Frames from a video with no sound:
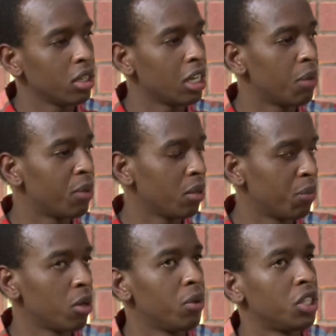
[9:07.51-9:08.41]
Yeah,
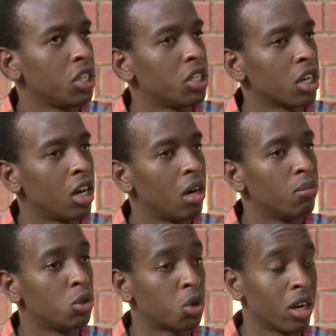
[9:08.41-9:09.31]
bit of research.
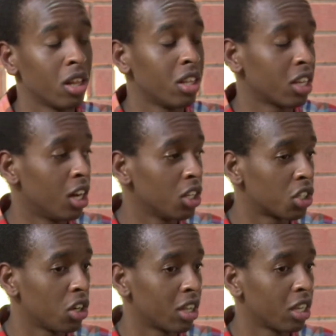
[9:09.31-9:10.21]
Try to learn the
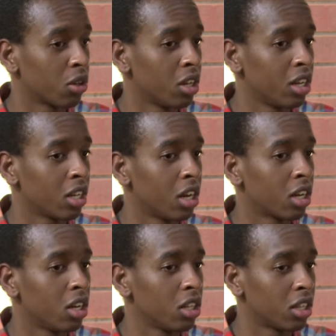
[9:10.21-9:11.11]
culture. I think learning
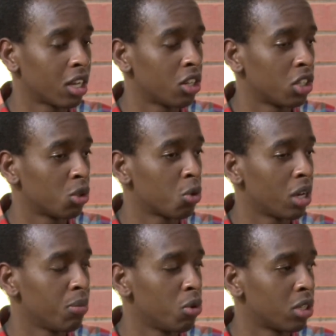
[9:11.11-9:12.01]
the culture is
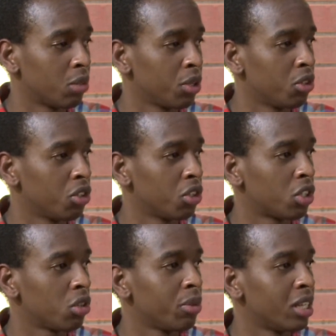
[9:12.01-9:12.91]
quite important because you
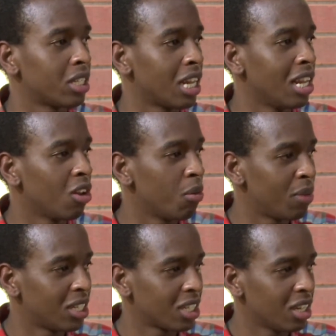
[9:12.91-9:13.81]
assimilate a lot
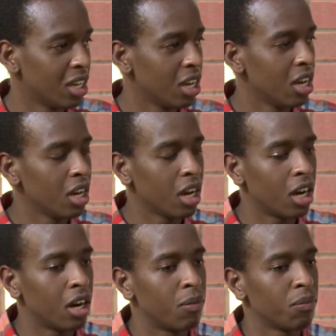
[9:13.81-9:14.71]
better.
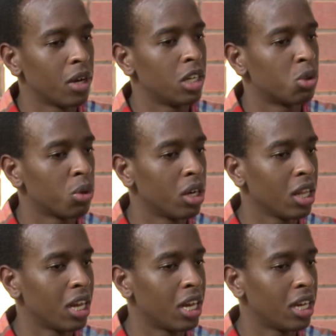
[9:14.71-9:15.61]
As
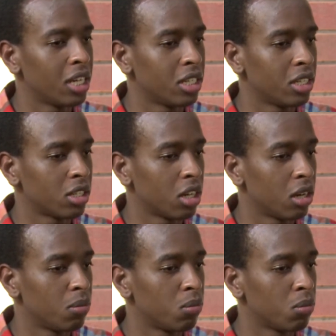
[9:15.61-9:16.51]
well as
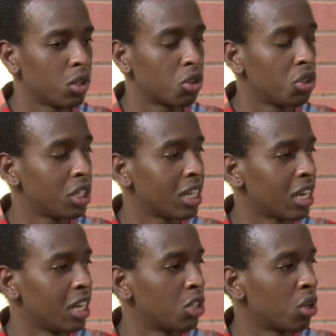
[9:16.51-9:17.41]
soon as you
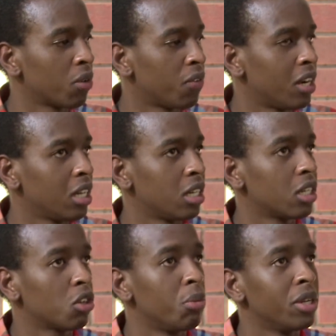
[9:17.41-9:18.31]
get here, try to find
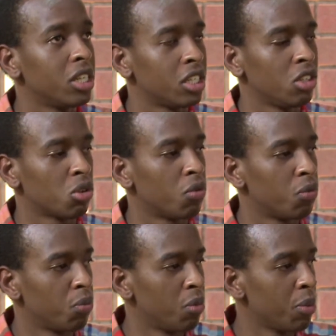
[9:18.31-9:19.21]
communities of
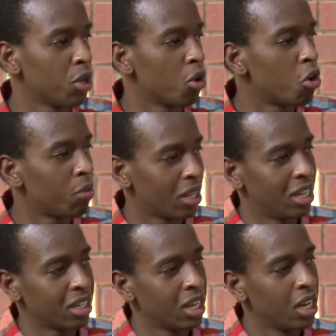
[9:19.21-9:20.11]
maybe your homeland,